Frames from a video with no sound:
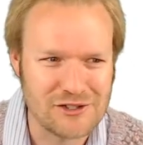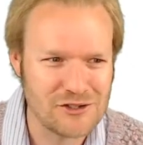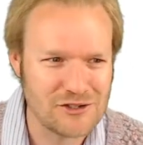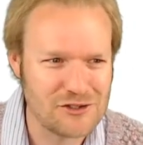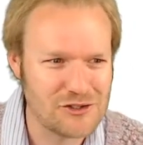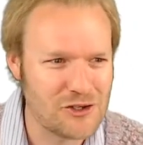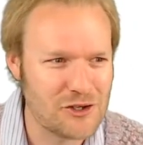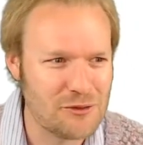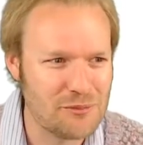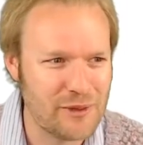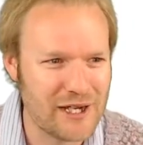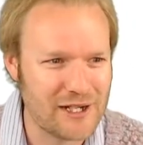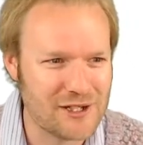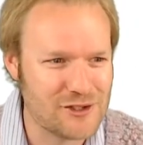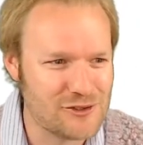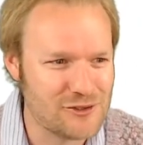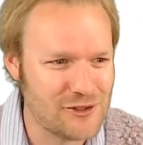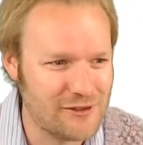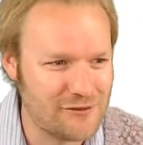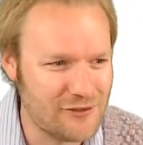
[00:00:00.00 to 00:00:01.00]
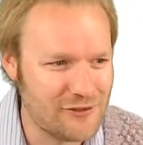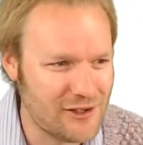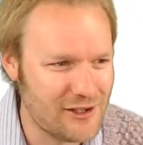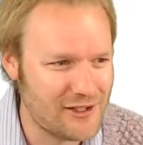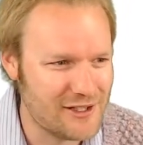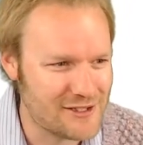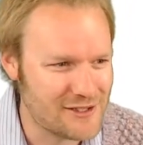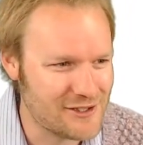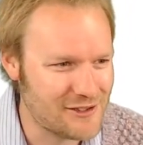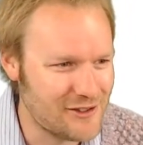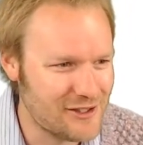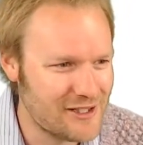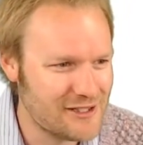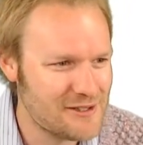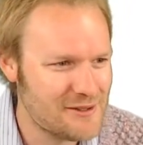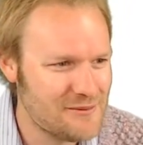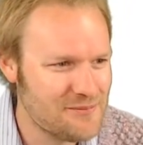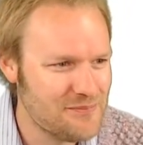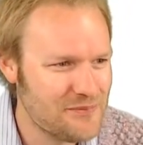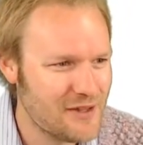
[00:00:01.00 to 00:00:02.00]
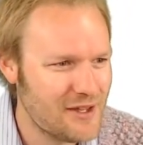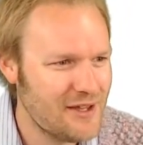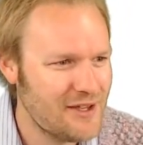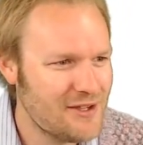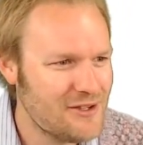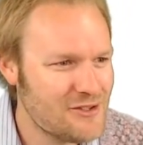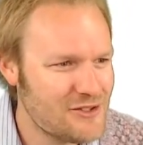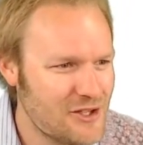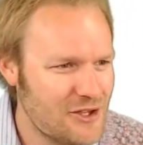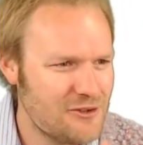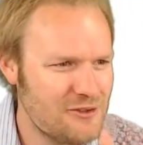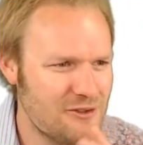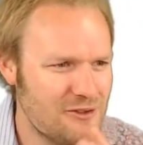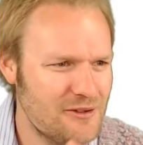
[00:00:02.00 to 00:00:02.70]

it's a good practice run for our lesson, right? So